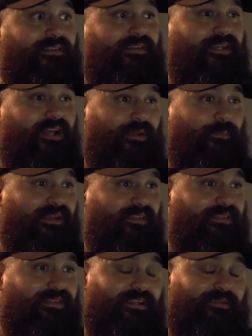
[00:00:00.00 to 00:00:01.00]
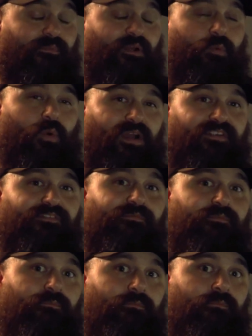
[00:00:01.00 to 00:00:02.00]
the time I think my wife
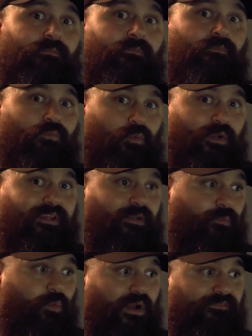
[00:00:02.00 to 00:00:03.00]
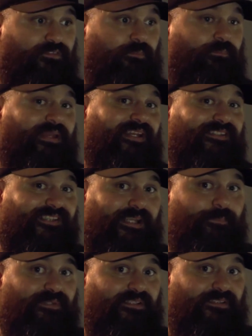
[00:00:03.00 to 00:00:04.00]
really went from being a
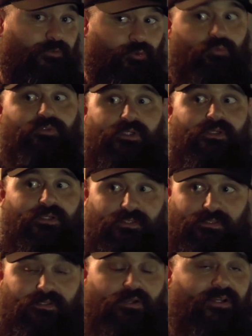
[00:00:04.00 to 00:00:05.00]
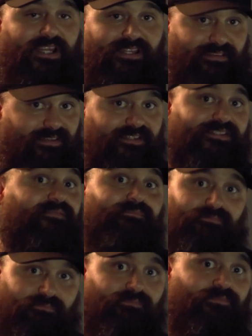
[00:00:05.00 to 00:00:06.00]
skeptic to, okay, this
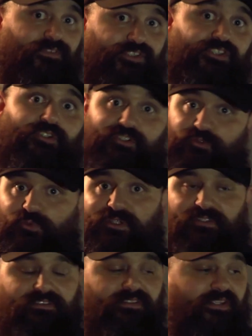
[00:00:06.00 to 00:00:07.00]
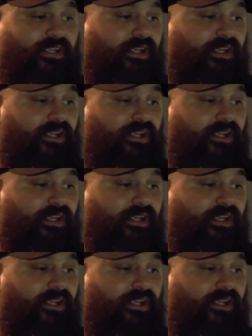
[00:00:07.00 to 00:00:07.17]
for sure is real.